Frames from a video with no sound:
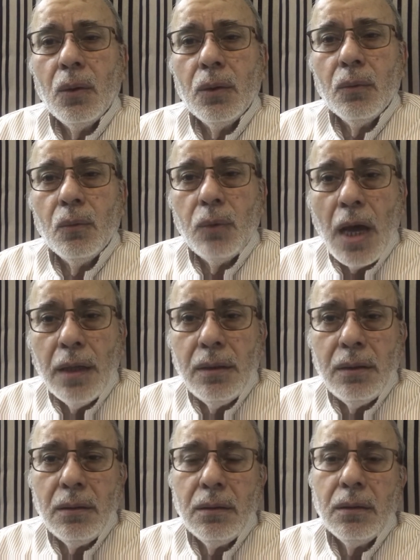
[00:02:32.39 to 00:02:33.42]

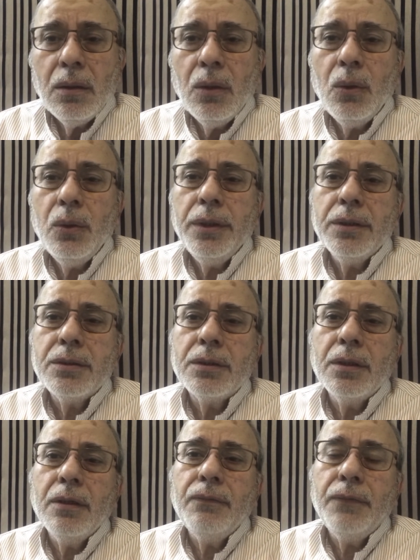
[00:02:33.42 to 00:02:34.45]
one who is
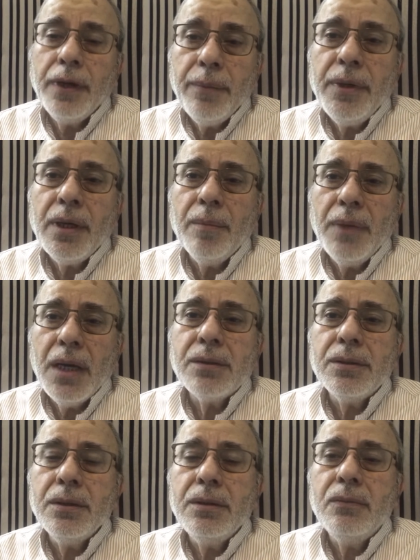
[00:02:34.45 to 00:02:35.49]
framing a
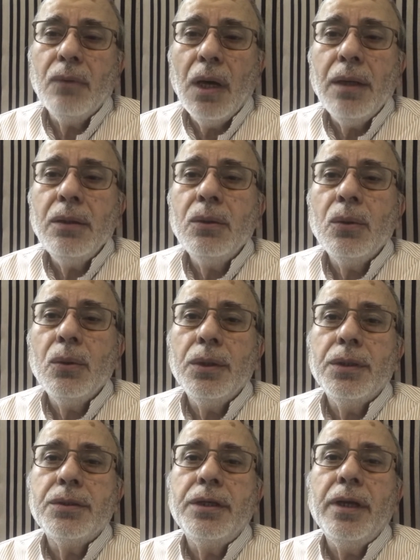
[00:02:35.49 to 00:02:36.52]
message, one who
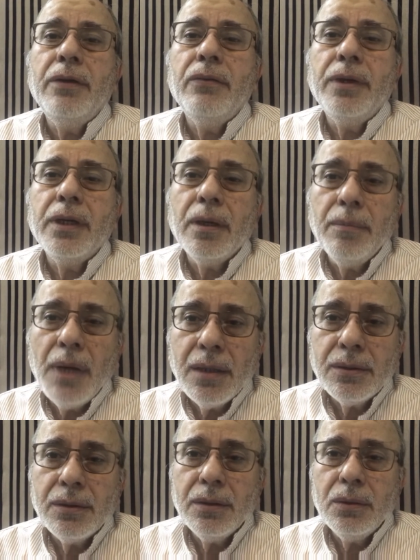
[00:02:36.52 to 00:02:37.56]
is delivering a
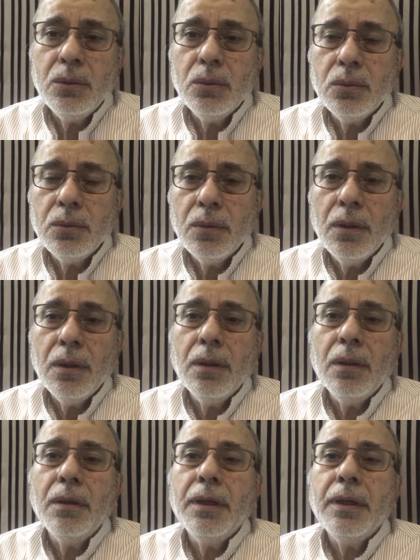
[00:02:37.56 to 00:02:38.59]
message
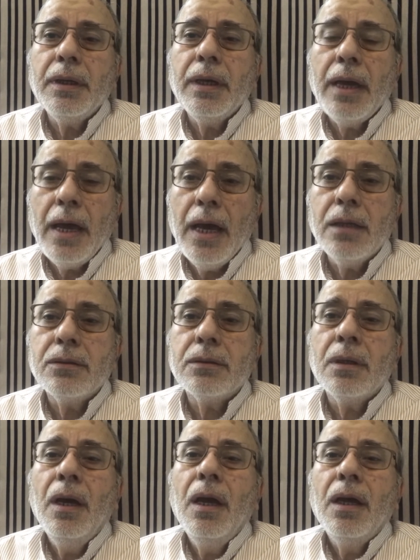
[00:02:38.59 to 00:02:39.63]
has
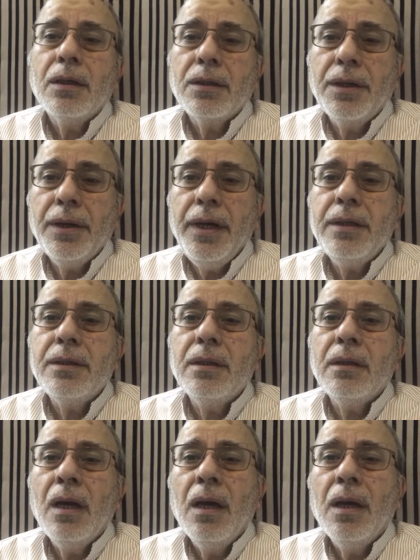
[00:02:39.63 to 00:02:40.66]

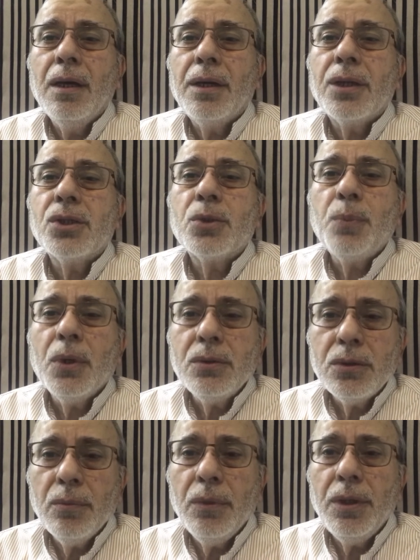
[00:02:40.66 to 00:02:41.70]
greater
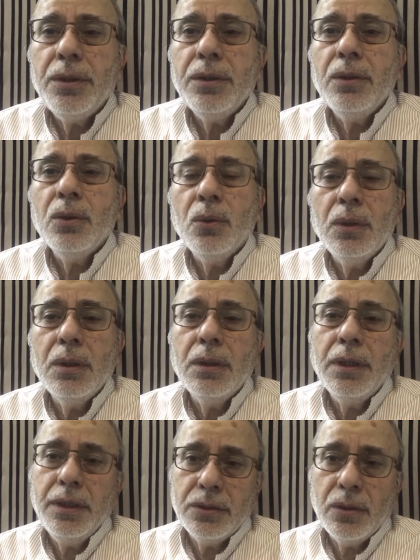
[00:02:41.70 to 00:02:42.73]
responsibility over
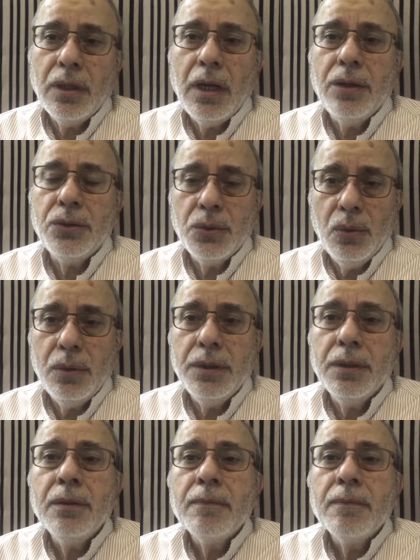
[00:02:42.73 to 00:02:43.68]
his or her shoulder.